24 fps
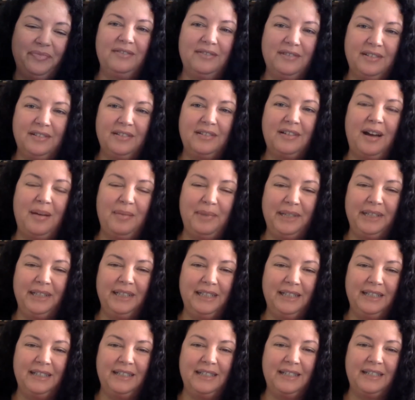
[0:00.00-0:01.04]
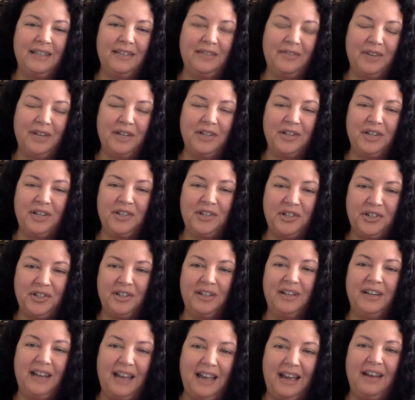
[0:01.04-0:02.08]
Commonly disenfranchised
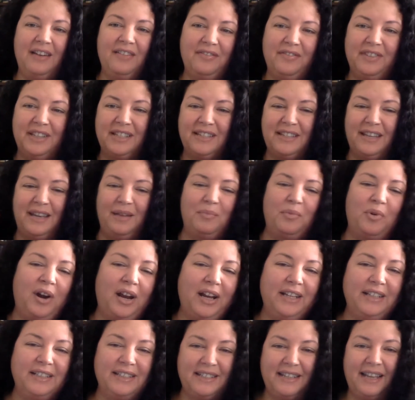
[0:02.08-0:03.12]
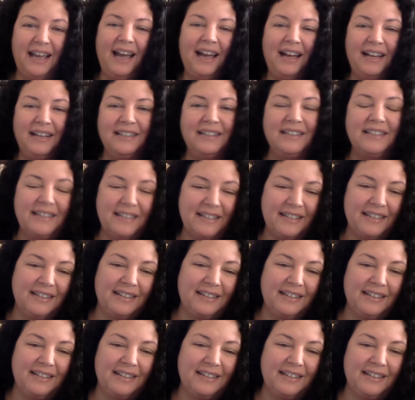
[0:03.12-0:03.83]
shouldn't have the same rights as,